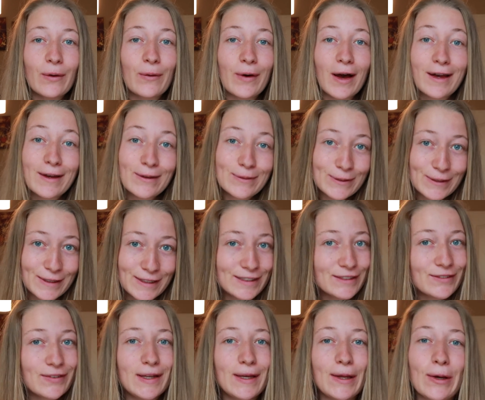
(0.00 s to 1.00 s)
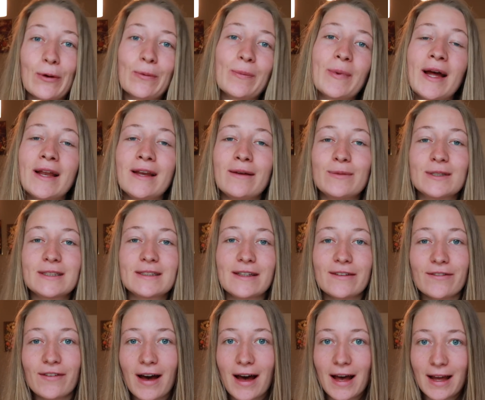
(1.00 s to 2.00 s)
Welcome to this video, my name is
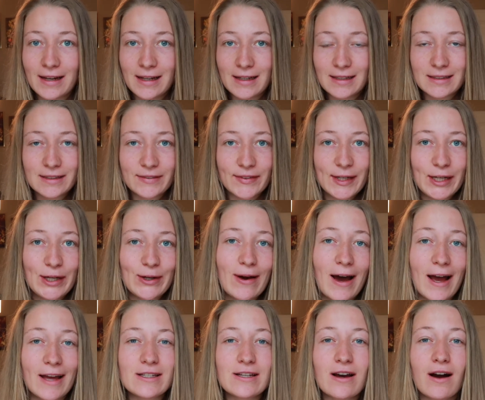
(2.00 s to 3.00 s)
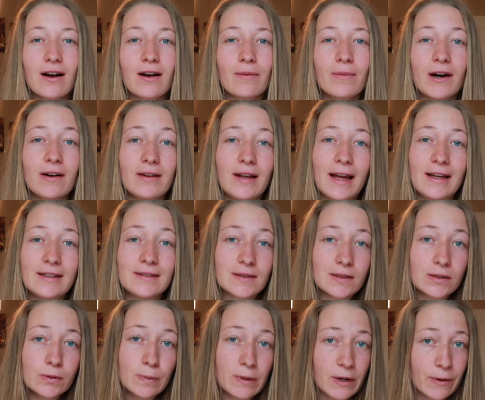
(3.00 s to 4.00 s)
Eva and in this video I talk about a
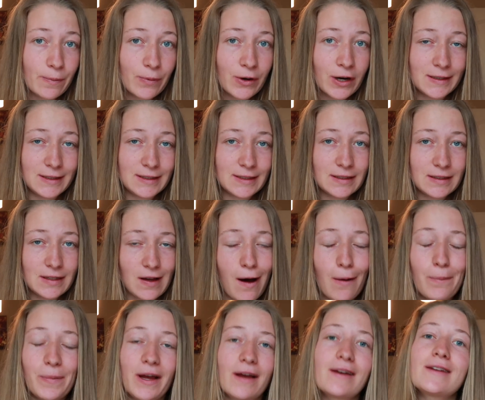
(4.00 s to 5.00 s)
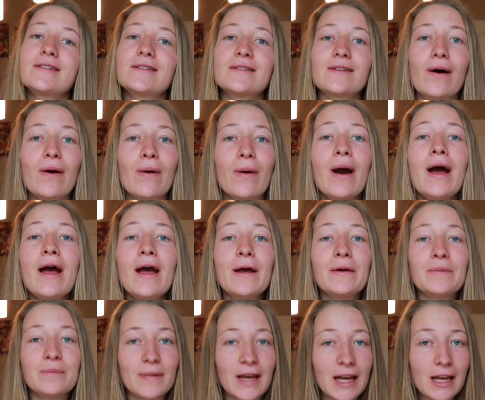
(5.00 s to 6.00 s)
super important topic. So
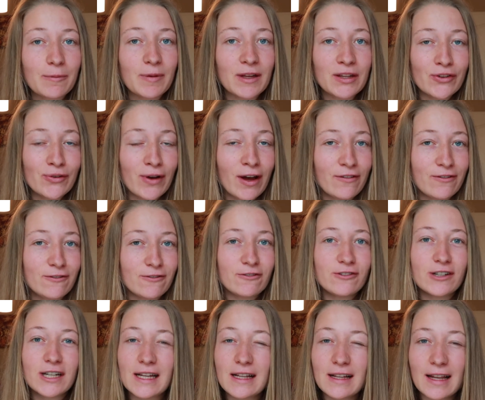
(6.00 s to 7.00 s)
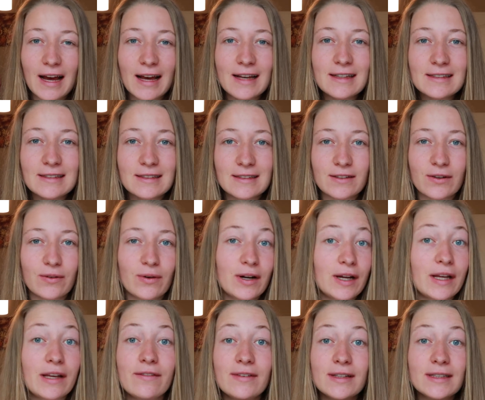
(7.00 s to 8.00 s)
maybe you have realized or
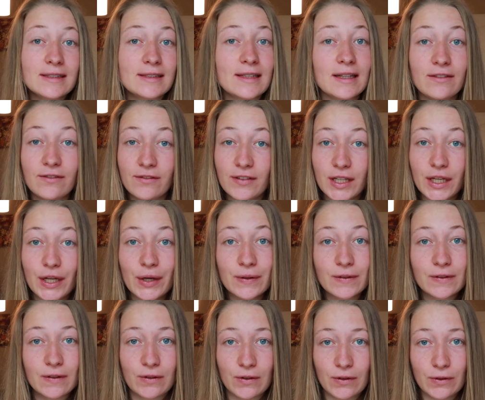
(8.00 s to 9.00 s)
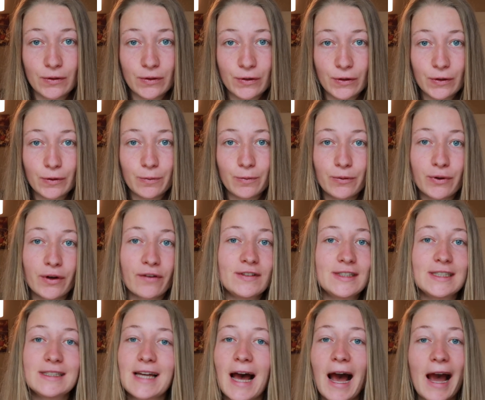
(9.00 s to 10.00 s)
even seen videos on YouTube with
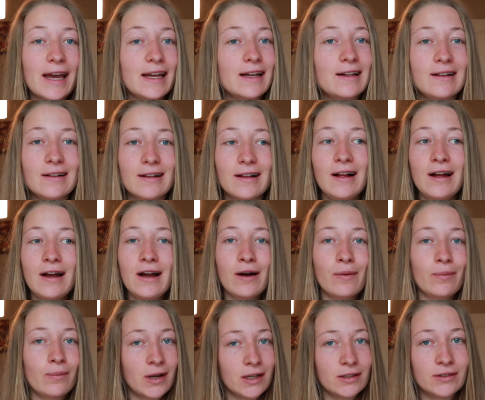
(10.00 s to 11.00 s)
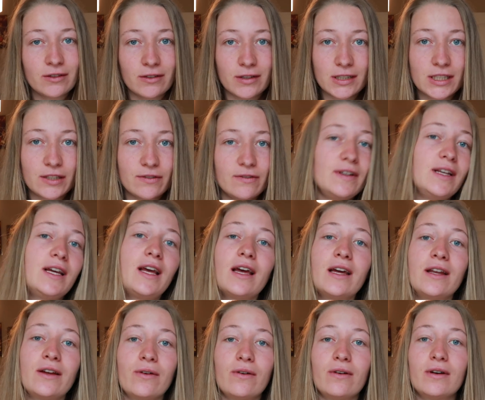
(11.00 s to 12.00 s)
the title malnourished
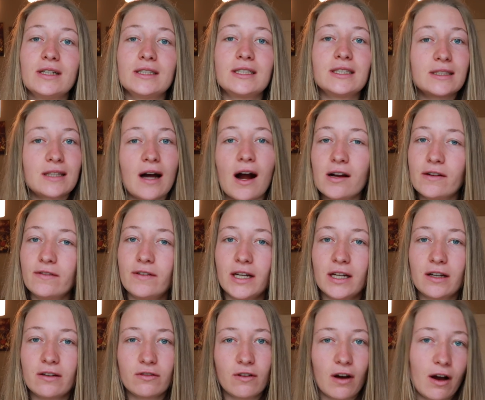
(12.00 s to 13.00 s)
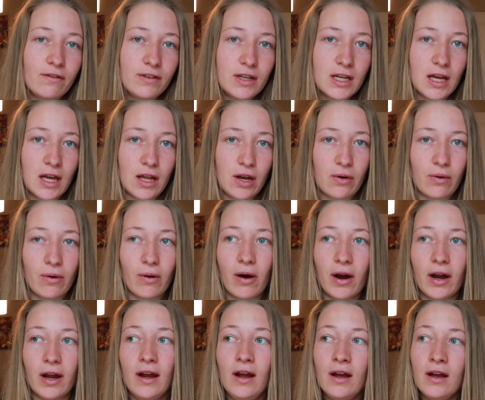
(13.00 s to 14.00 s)
vegan or starving raw vegan
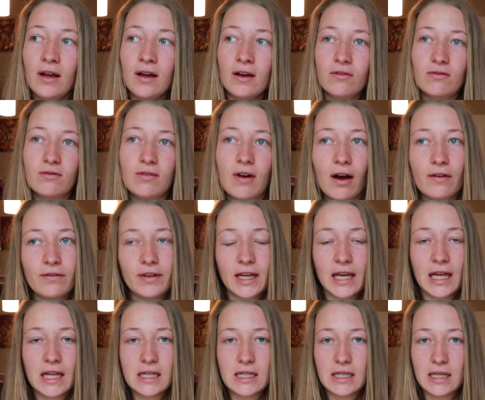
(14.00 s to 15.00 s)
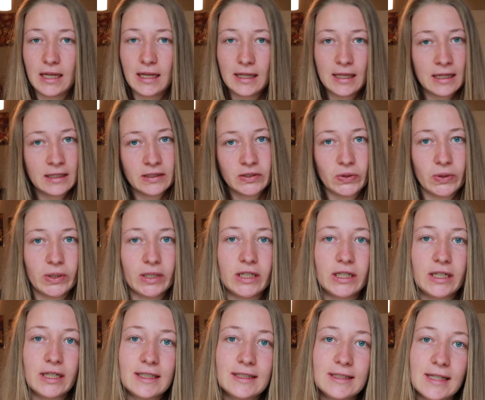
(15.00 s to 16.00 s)
or raw vegan eating
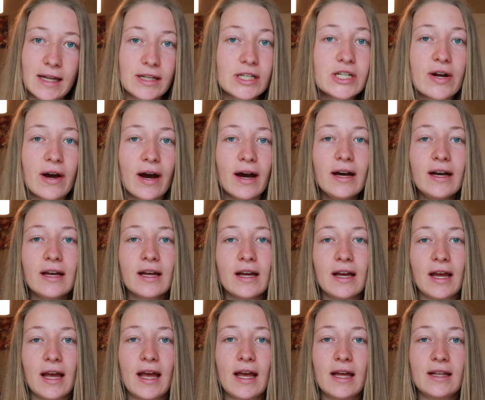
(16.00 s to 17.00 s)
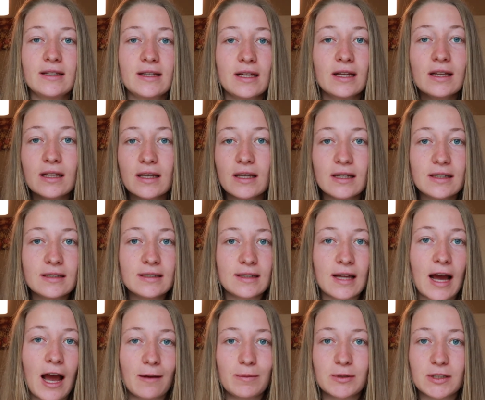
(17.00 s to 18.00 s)
disorder etc. And in these
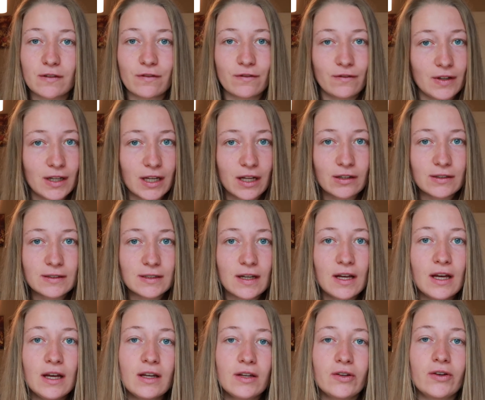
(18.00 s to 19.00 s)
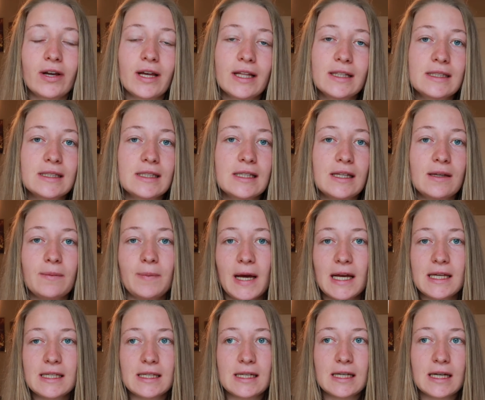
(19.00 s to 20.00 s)
types of videos you can see
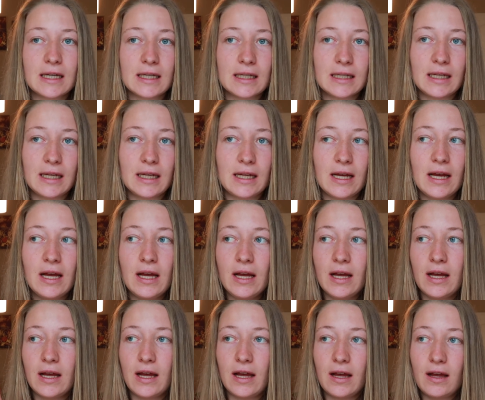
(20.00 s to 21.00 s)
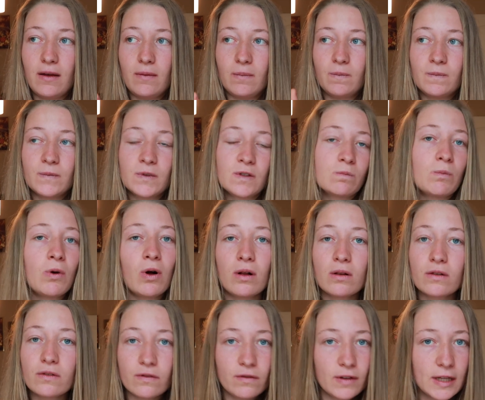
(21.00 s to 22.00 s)
basically um,
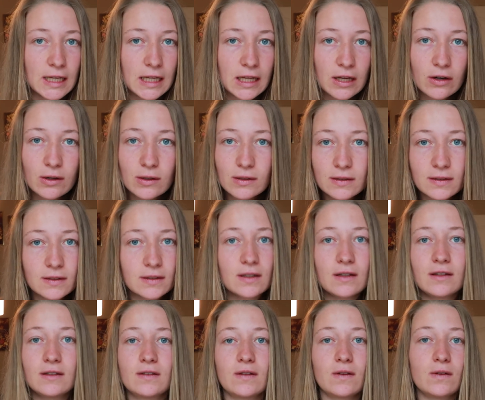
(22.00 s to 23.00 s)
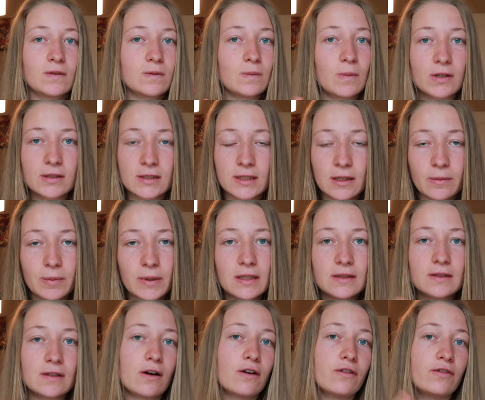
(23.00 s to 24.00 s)
small videos, so small
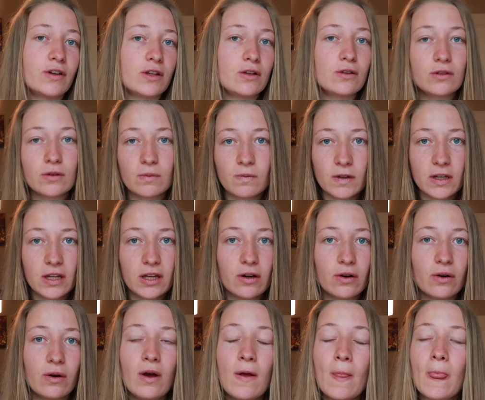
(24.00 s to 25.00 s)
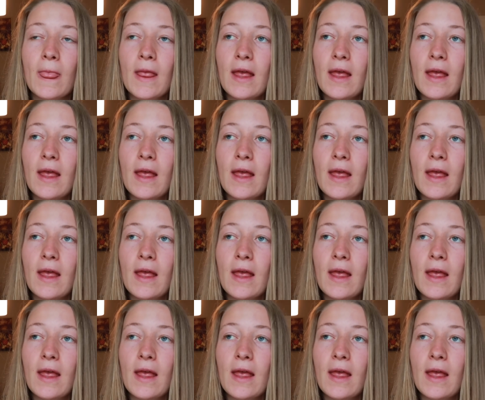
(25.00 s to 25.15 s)
snippets of a YouTube video